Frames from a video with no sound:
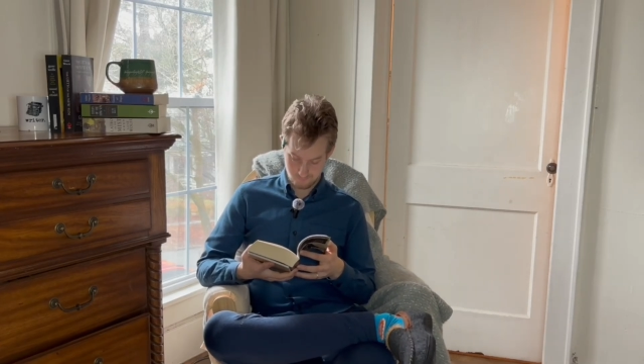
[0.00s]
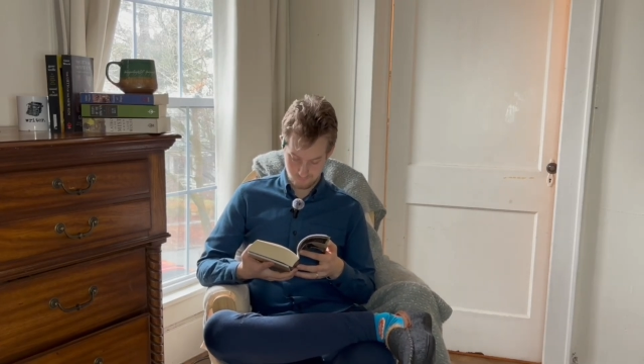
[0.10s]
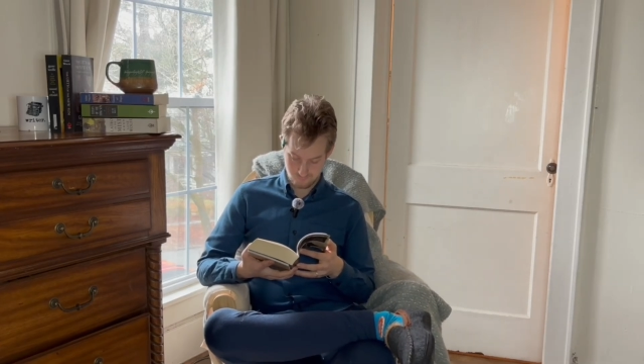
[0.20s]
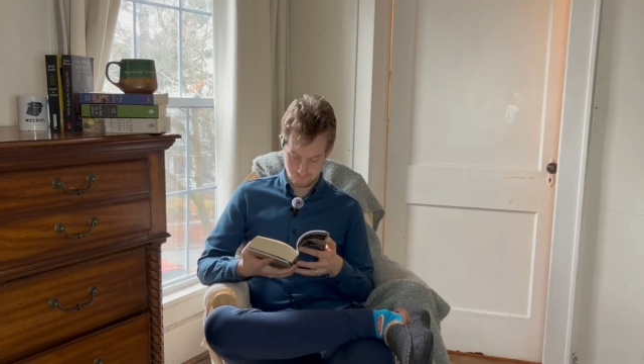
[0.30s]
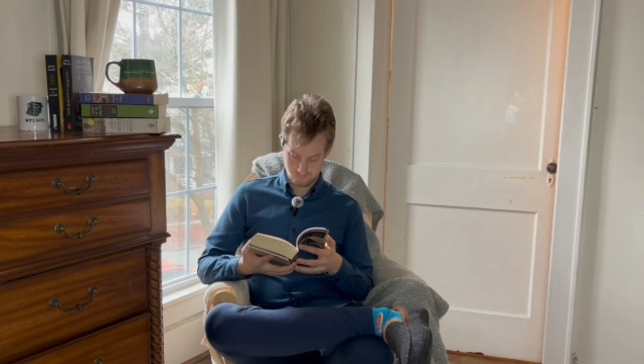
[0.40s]

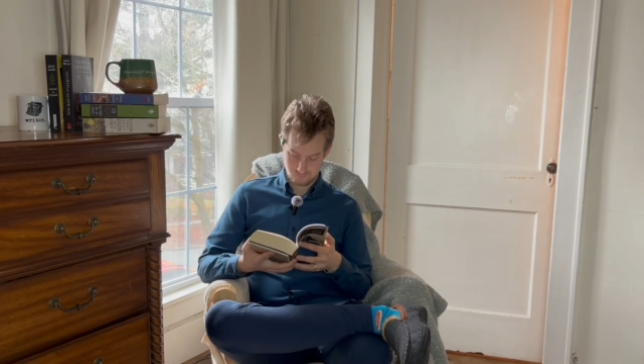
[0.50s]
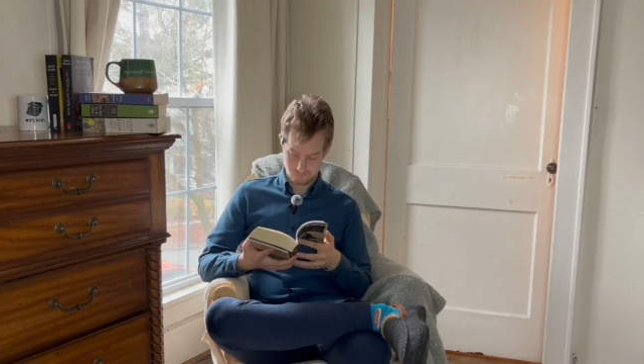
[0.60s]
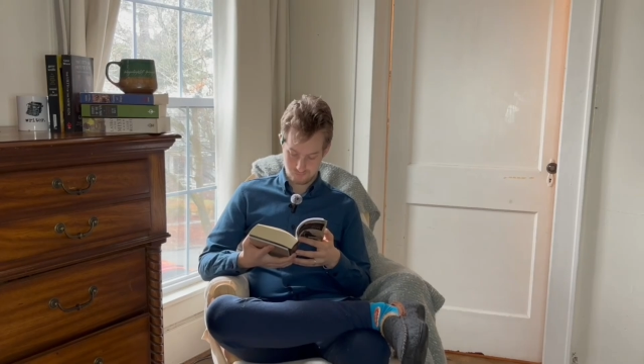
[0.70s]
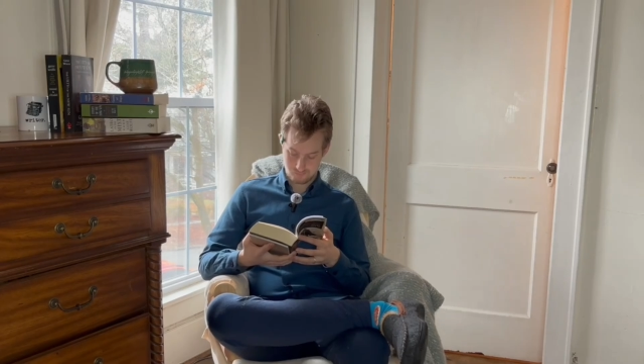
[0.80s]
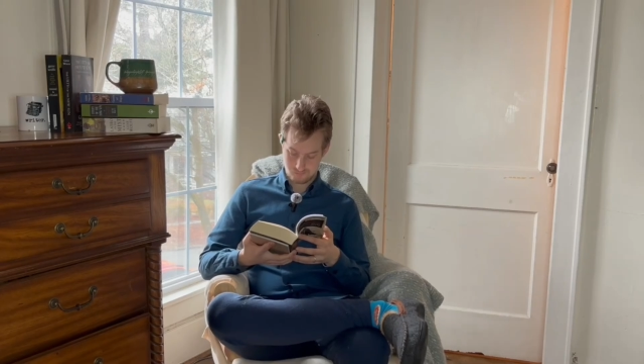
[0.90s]

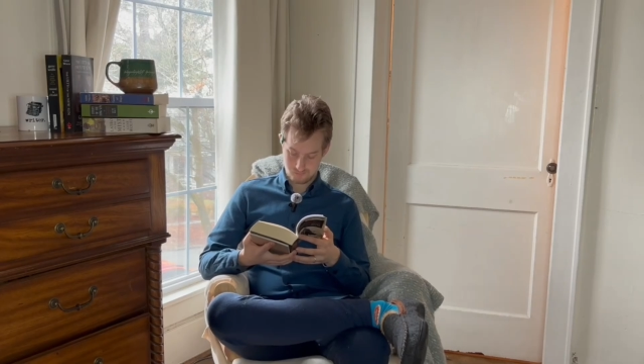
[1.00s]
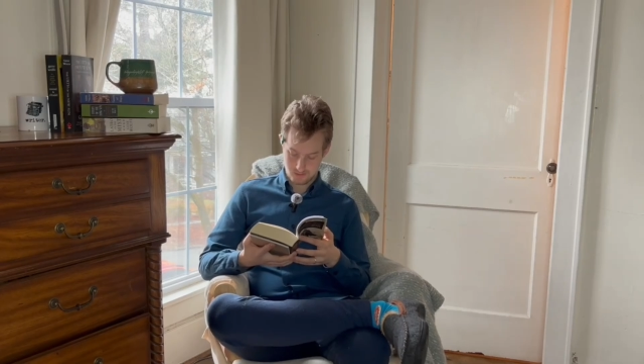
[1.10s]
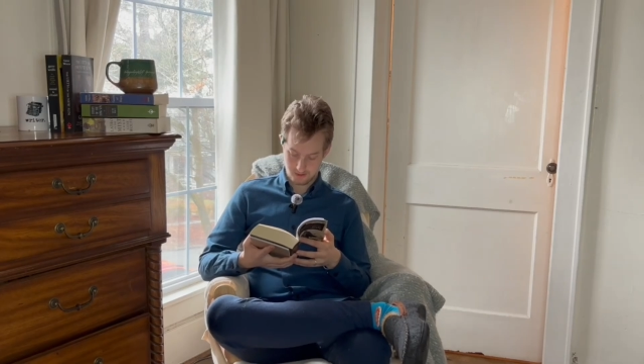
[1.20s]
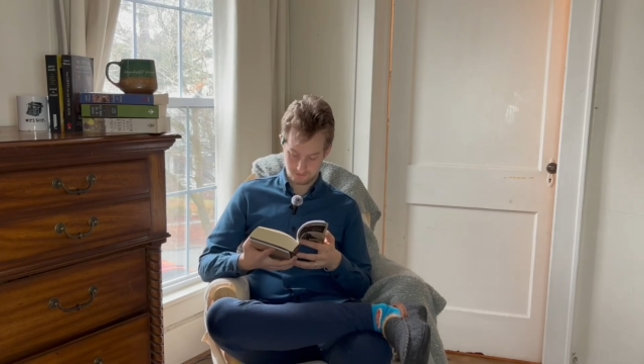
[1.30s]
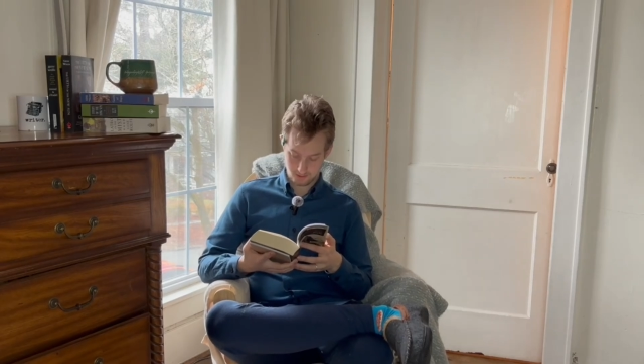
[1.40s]

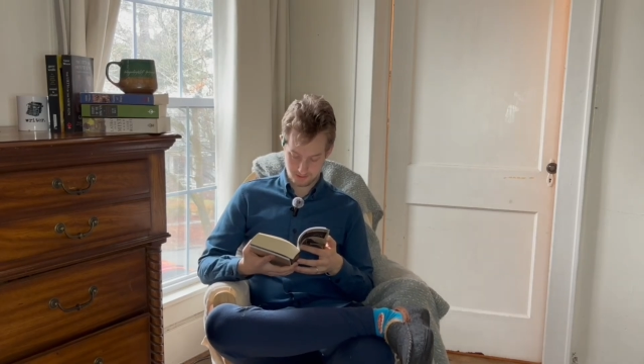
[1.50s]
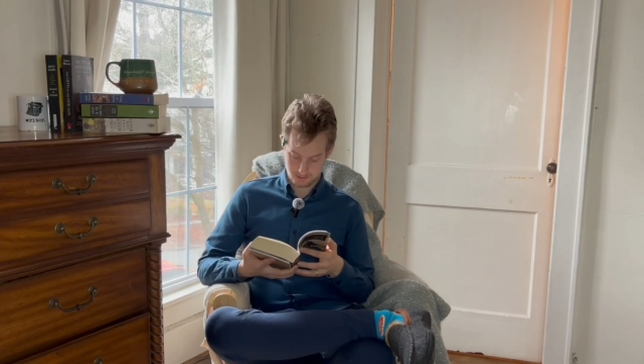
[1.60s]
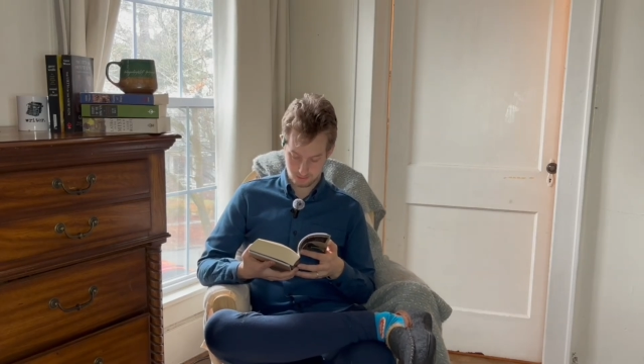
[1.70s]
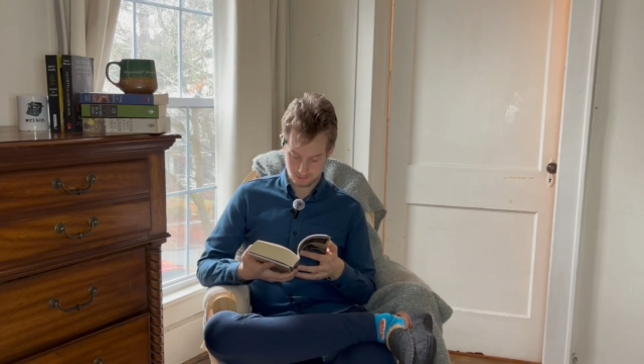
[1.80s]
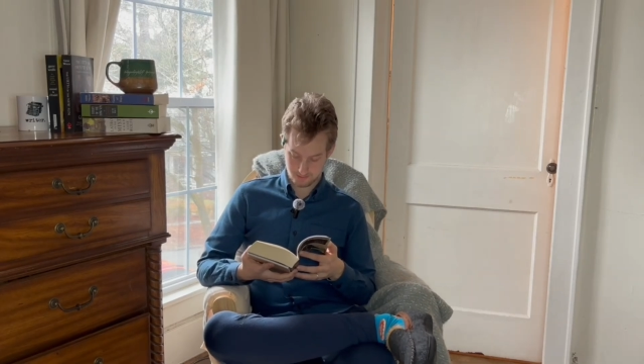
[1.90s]
The fog
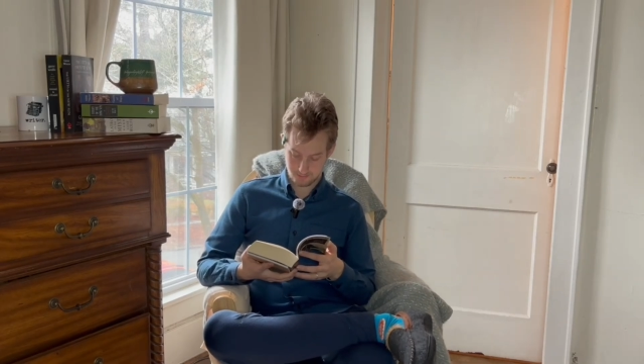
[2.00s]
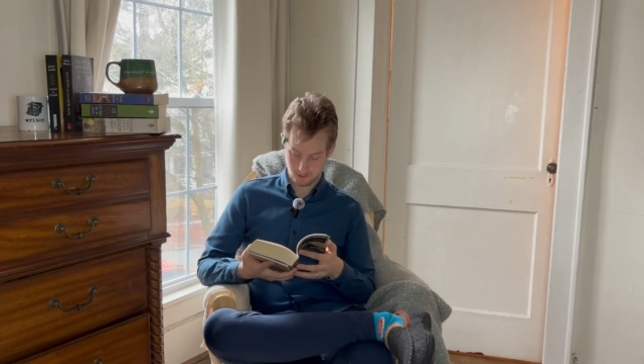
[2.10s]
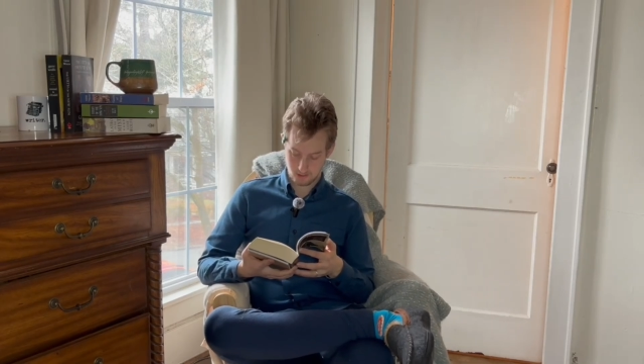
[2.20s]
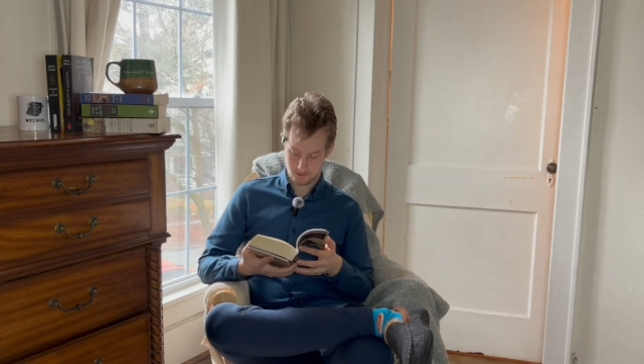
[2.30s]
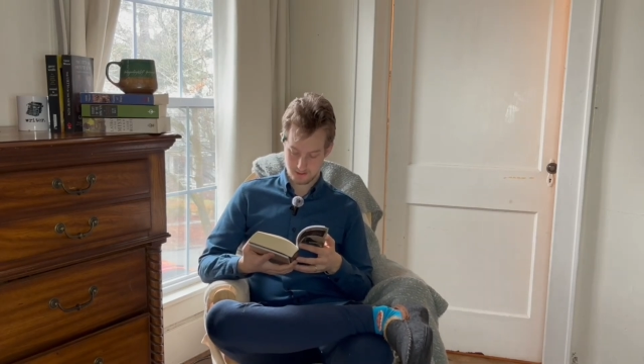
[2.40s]
swirled and
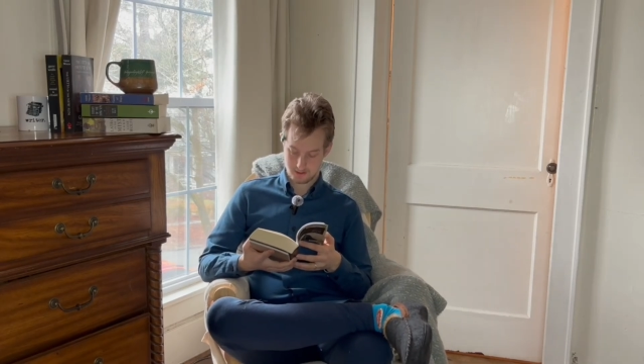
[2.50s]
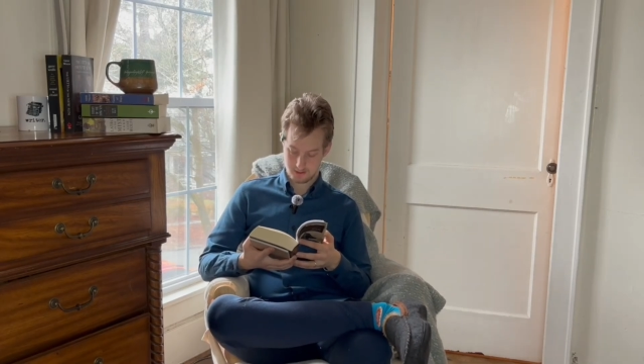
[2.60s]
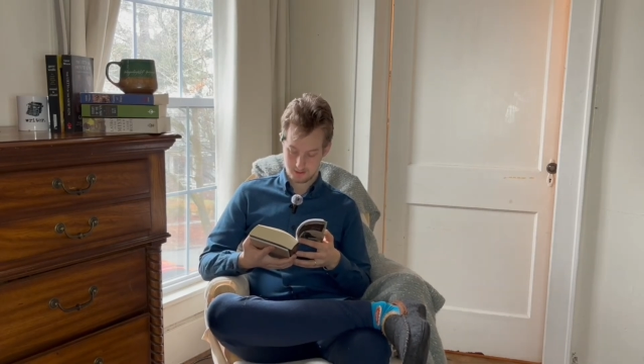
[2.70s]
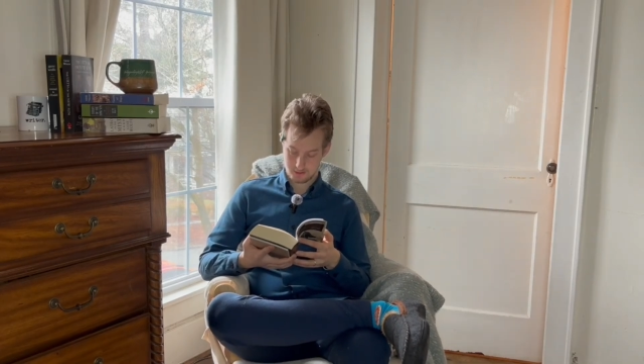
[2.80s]
parted